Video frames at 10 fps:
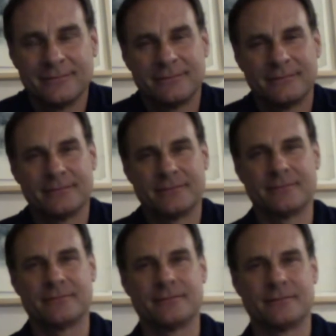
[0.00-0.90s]

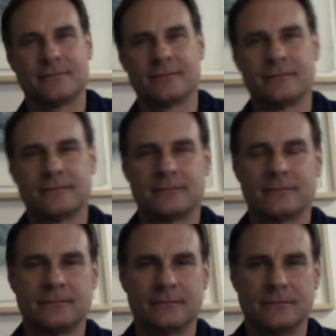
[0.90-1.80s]

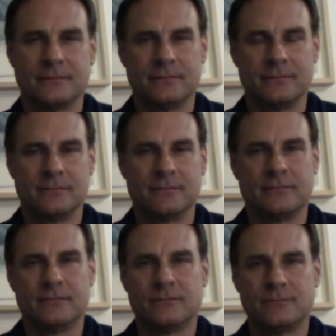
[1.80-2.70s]

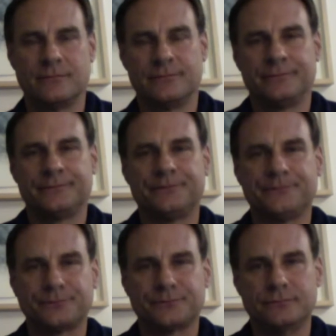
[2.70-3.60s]

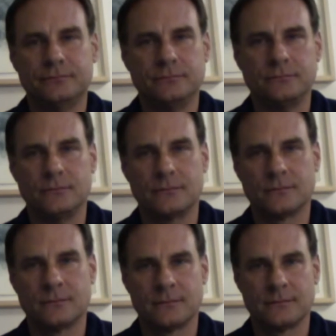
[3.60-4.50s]

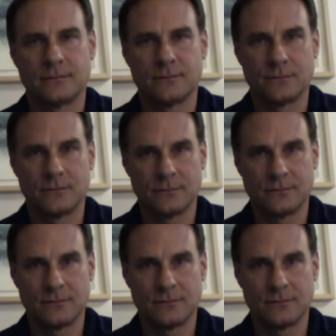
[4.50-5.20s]
No words are spoken by the person on screen.